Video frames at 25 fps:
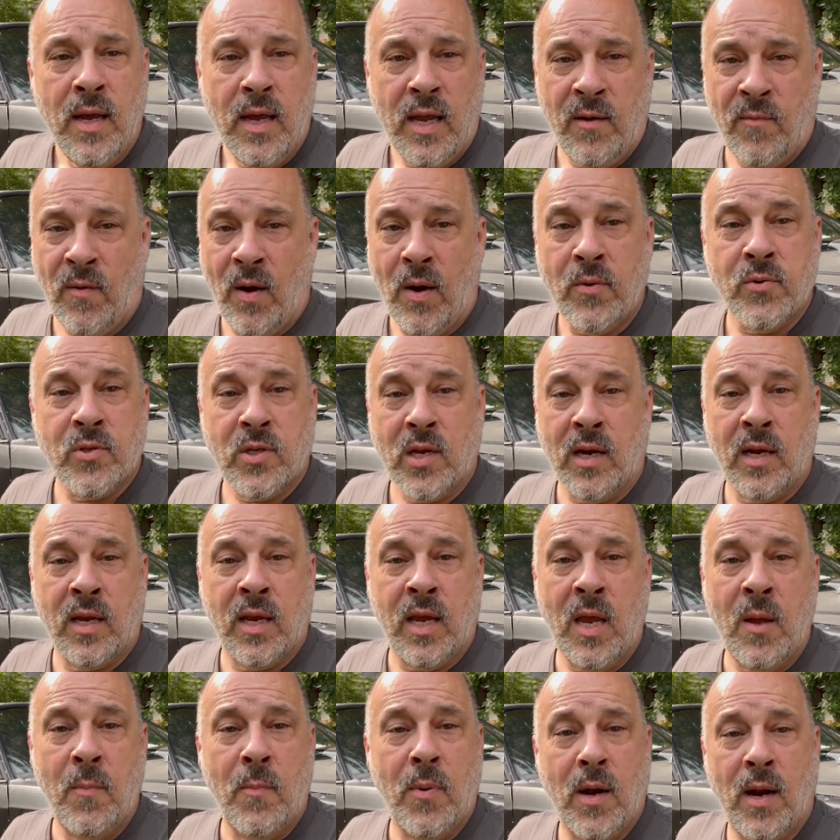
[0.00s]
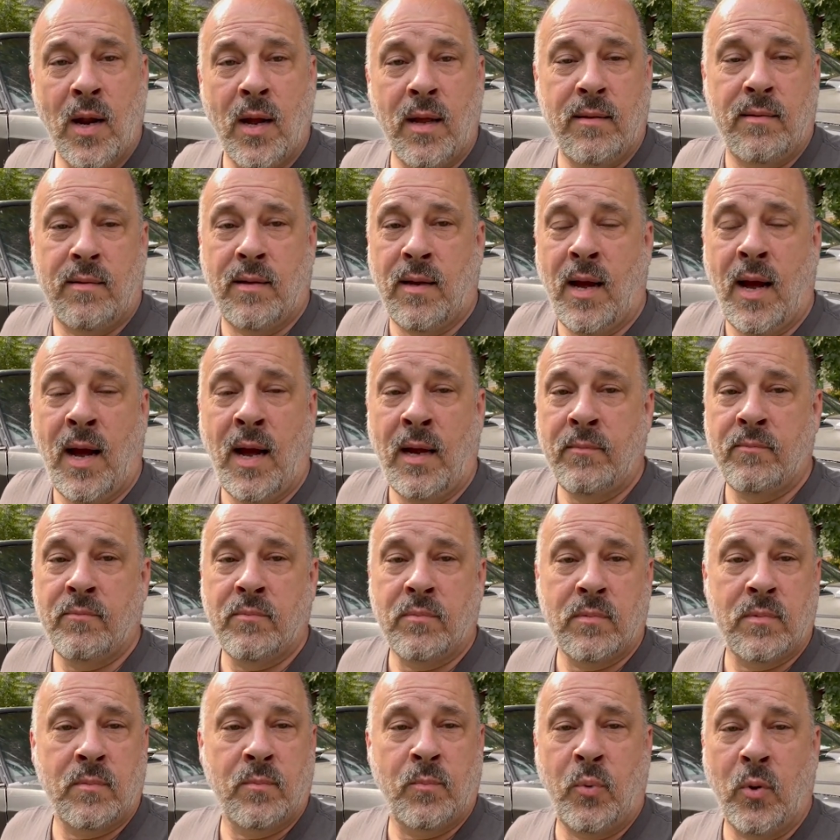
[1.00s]
If I was going to keep it, I'd
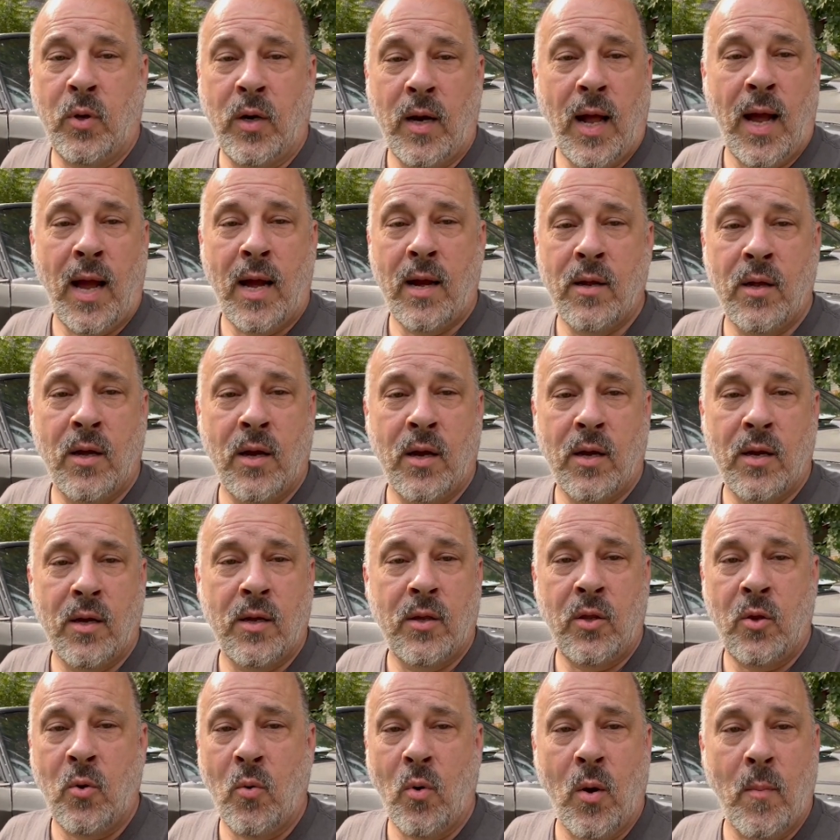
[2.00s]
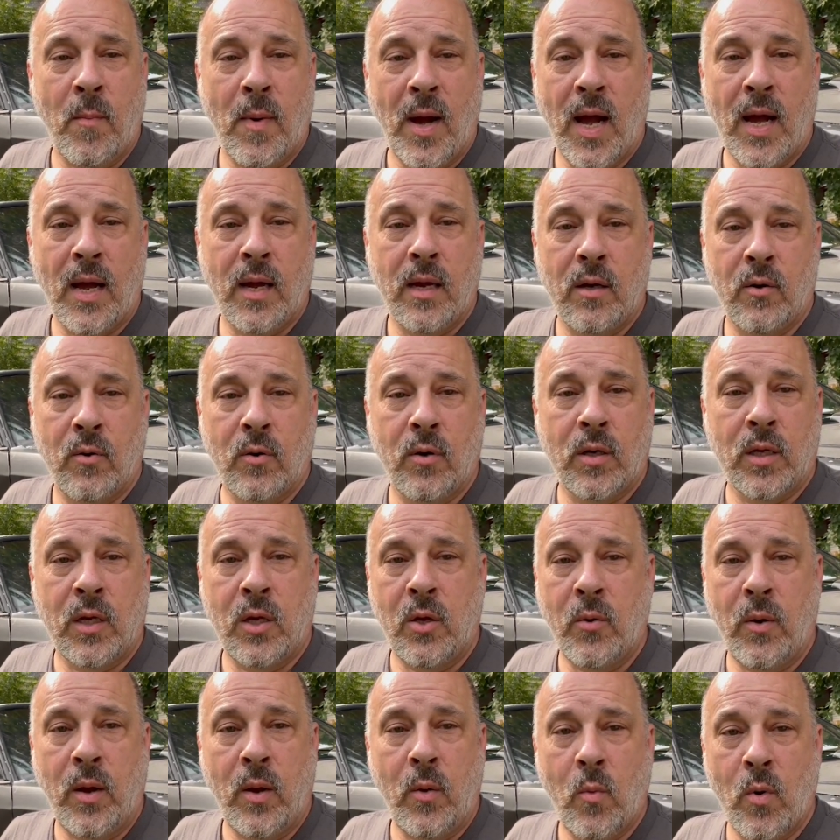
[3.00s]
put a UMI or a
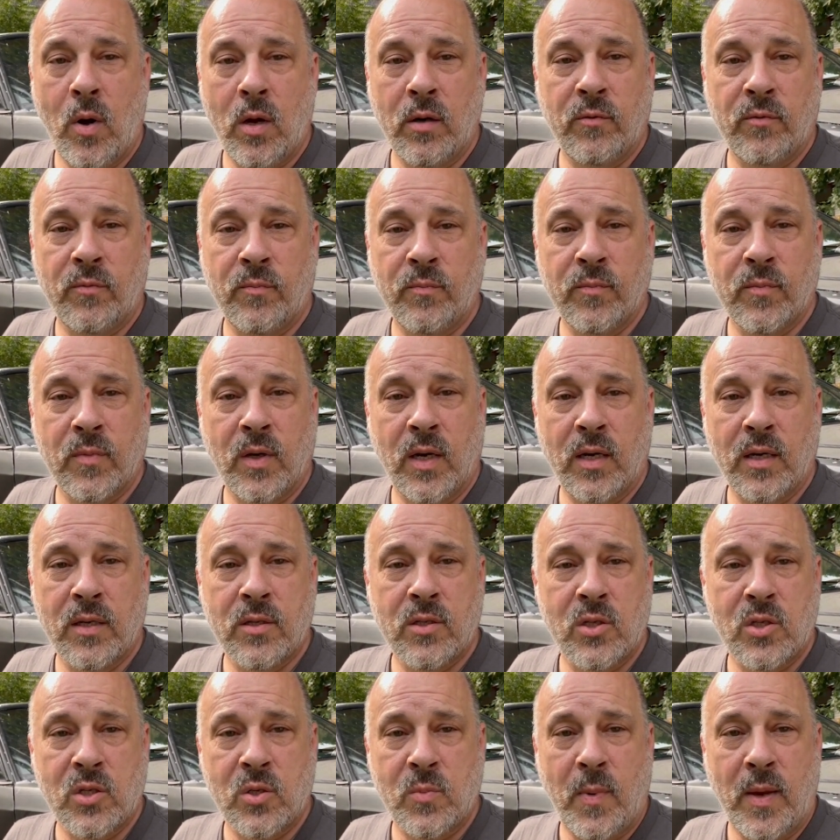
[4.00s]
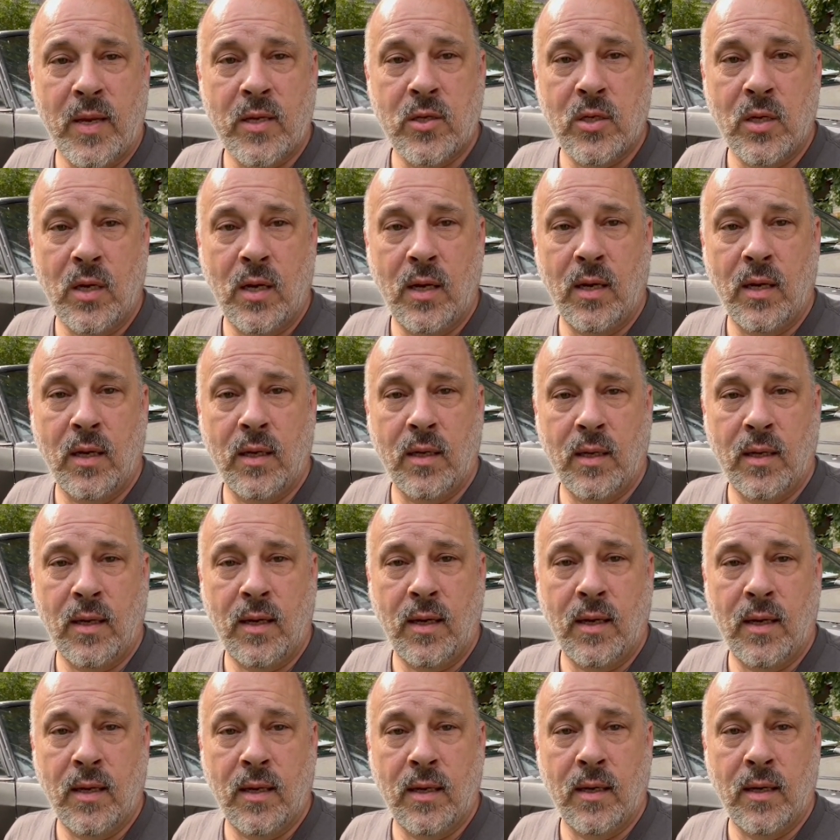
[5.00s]
QA1 suspension in it,
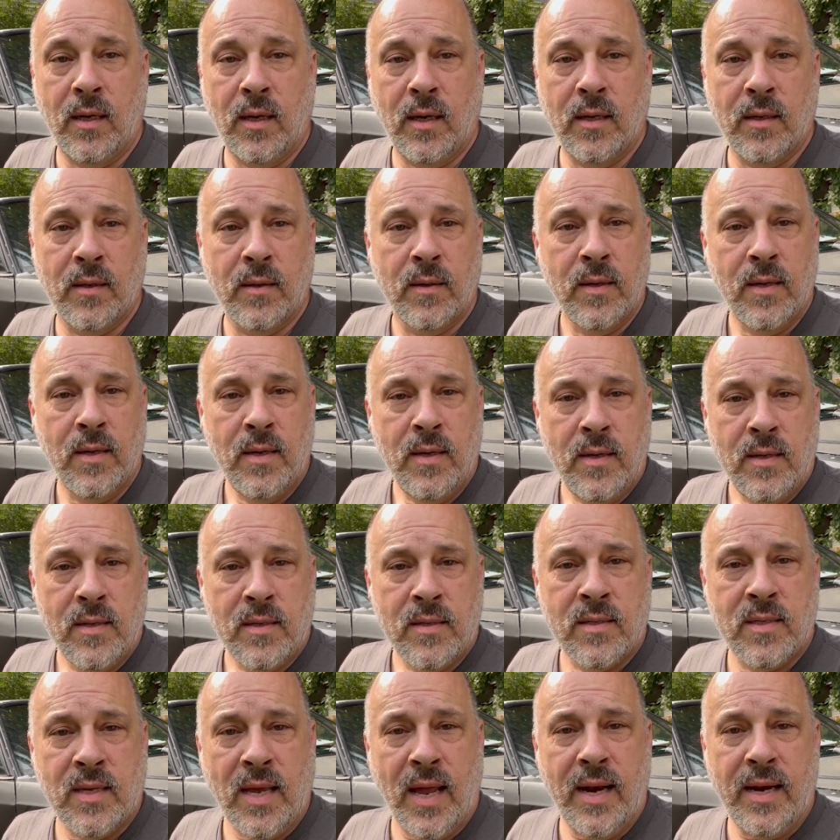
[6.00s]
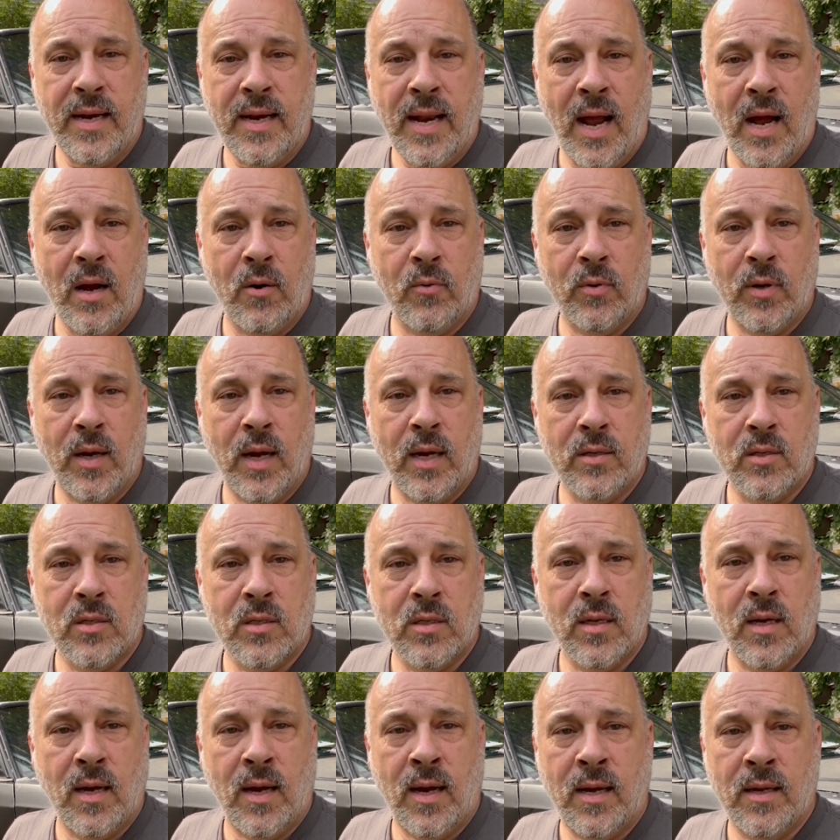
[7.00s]
and set it down on
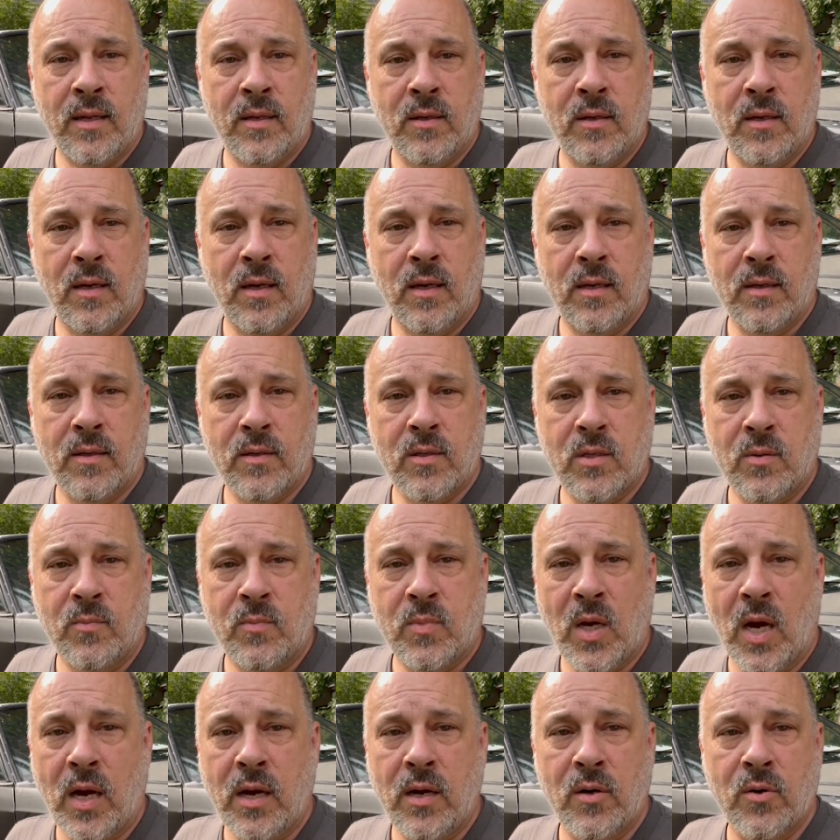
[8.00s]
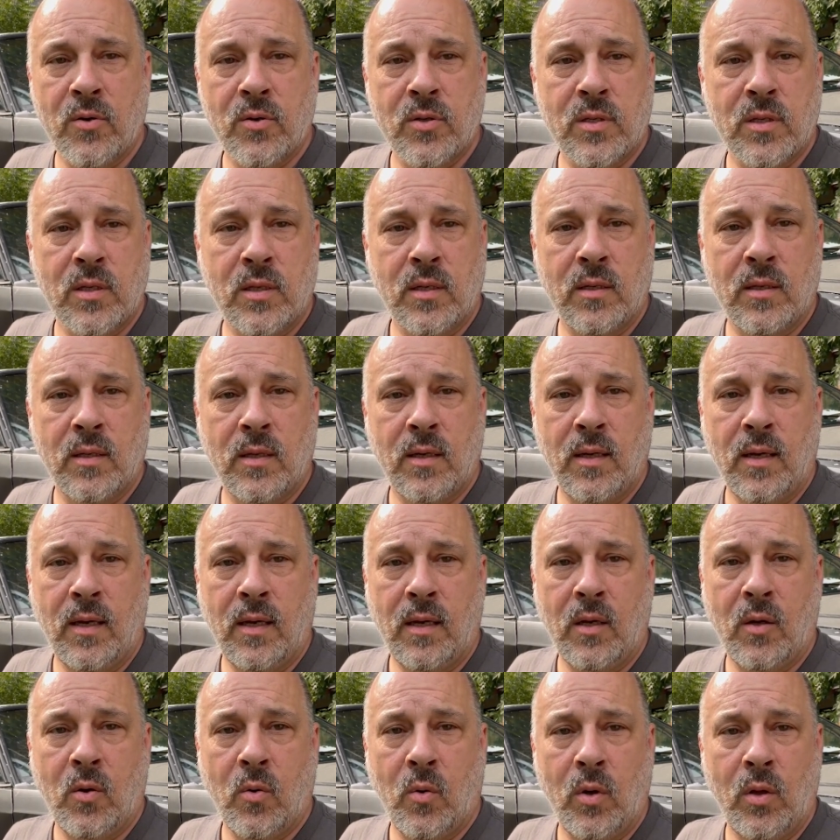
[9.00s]
some tires
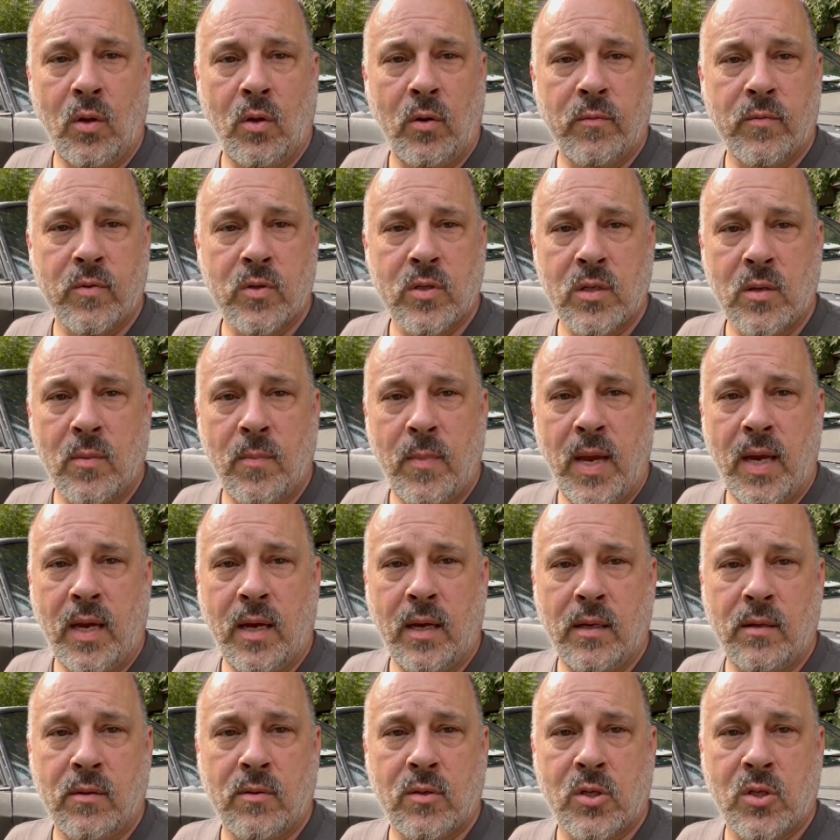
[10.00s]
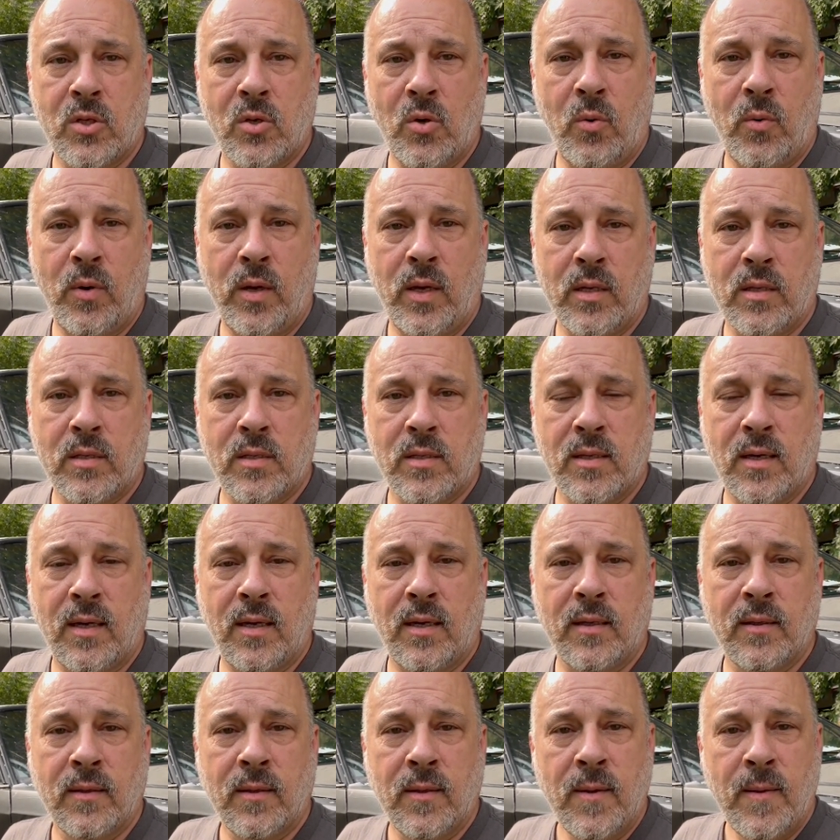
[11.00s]
and coilovers, and make it so it's
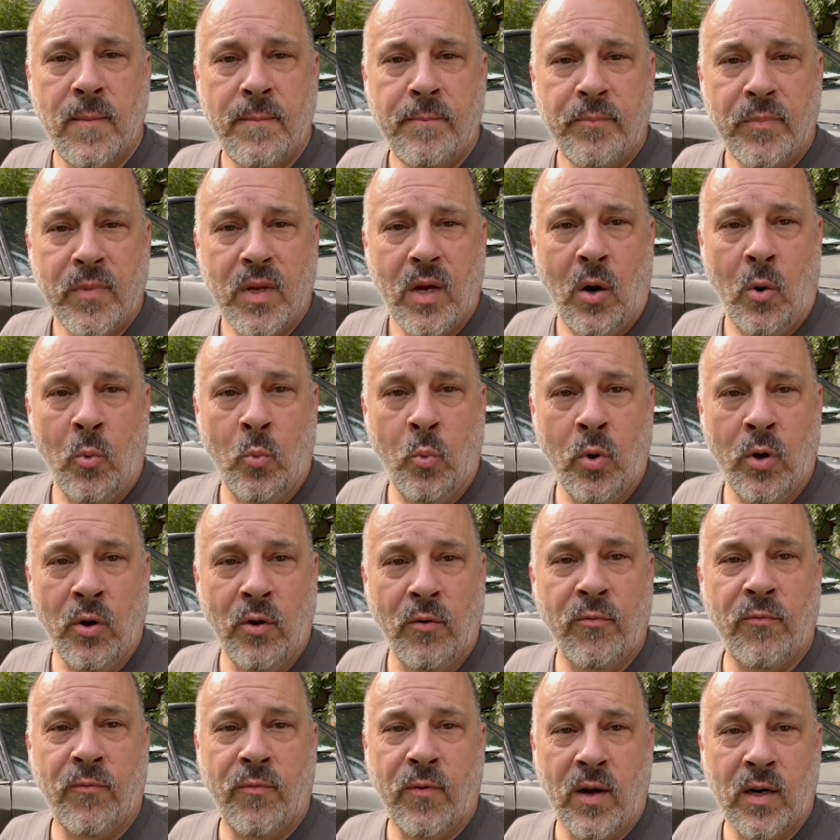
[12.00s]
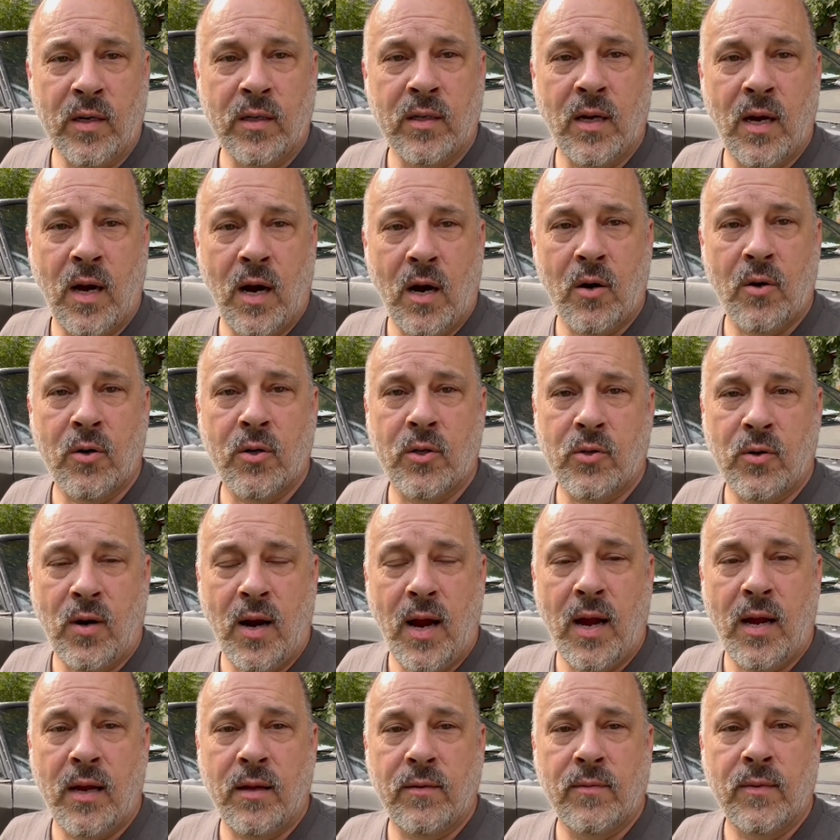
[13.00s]
a real fun car to
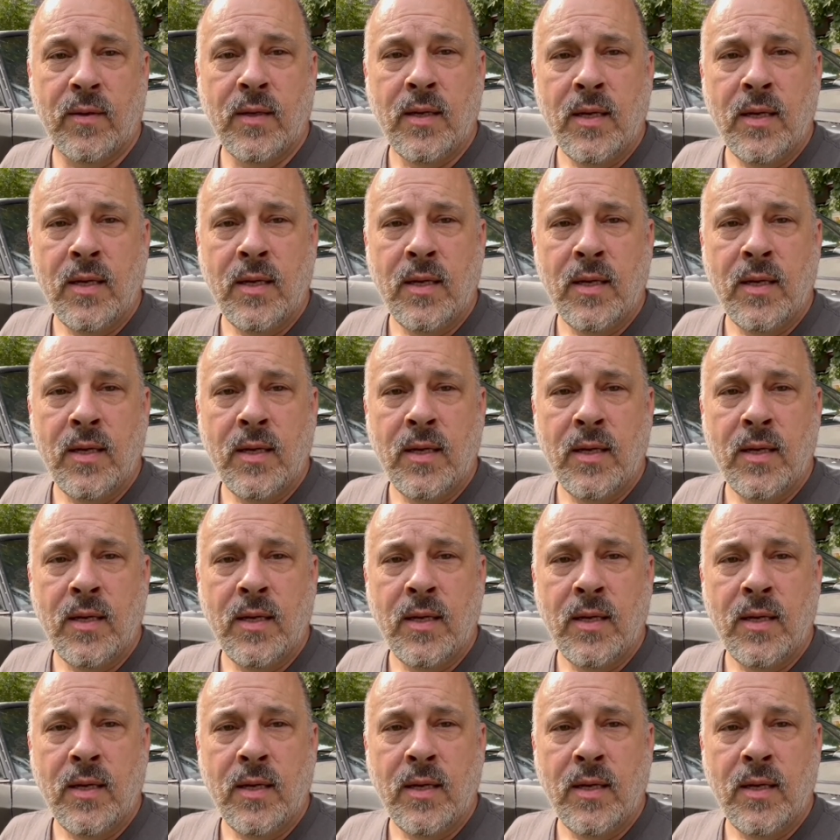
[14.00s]
drive.